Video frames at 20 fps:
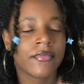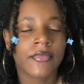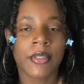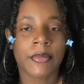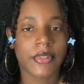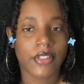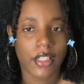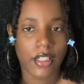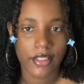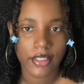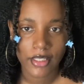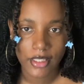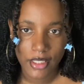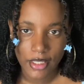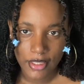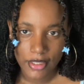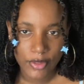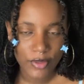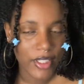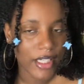I'm sorry.
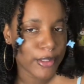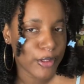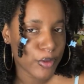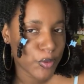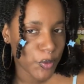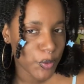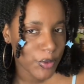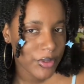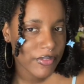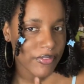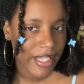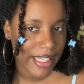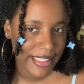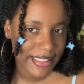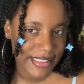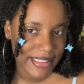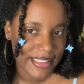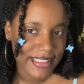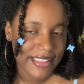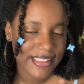You got the Duke of
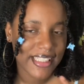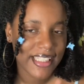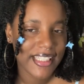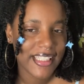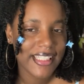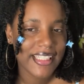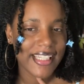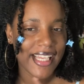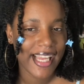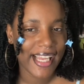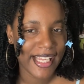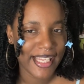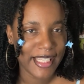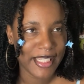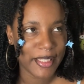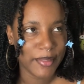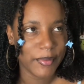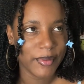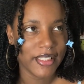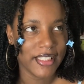Hastings. He
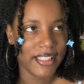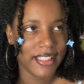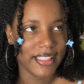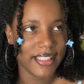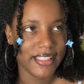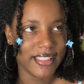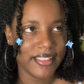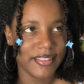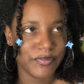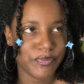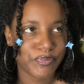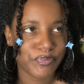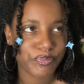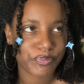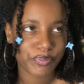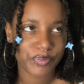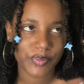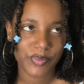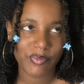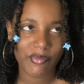came and
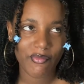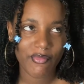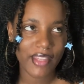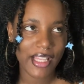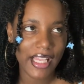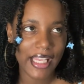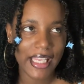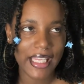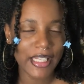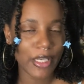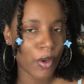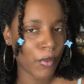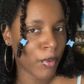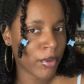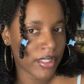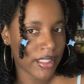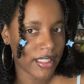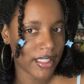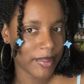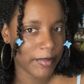he don't want to
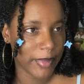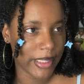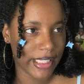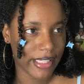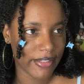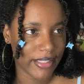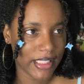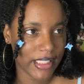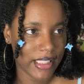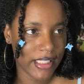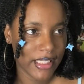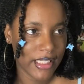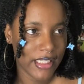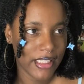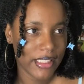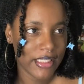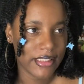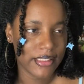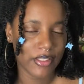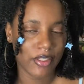get married.
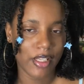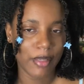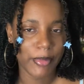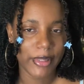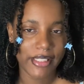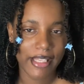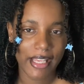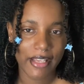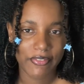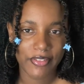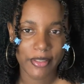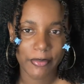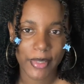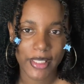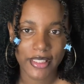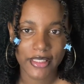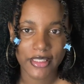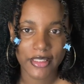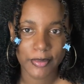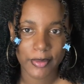So him and Daphne made
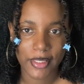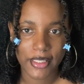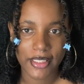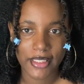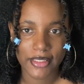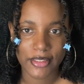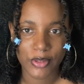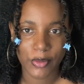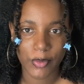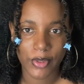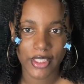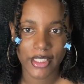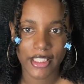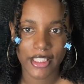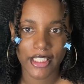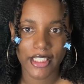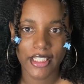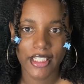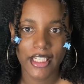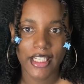this plan to where
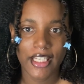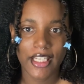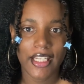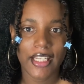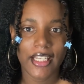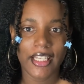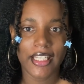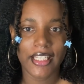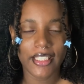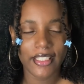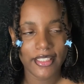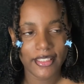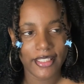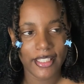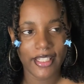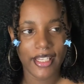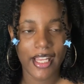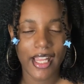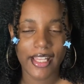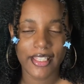he
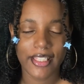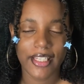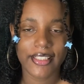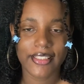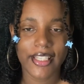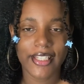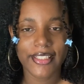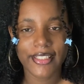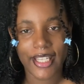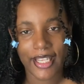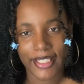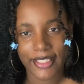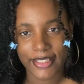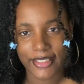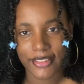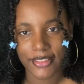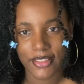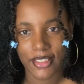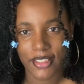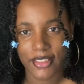they like they like
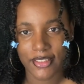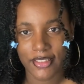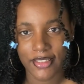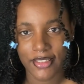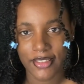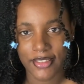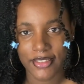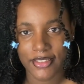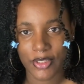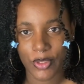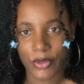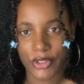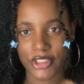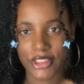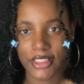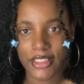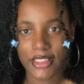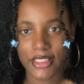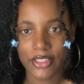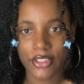each other so she
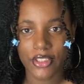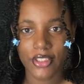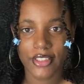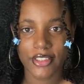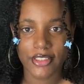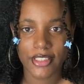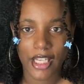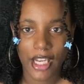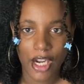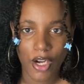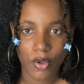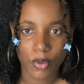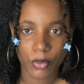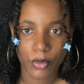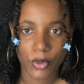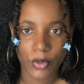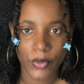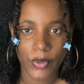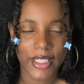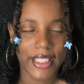can look
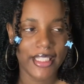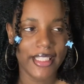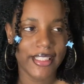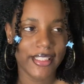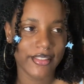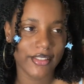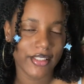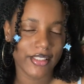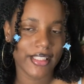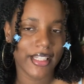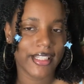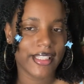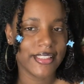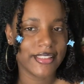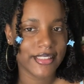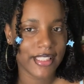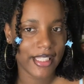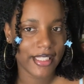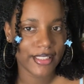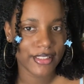desirable and he can look like he
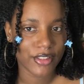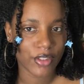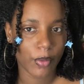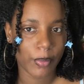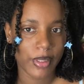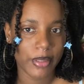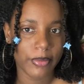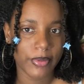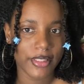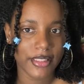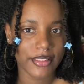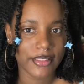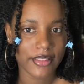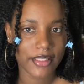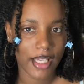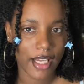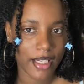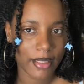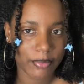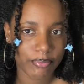taken so people can
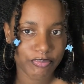stop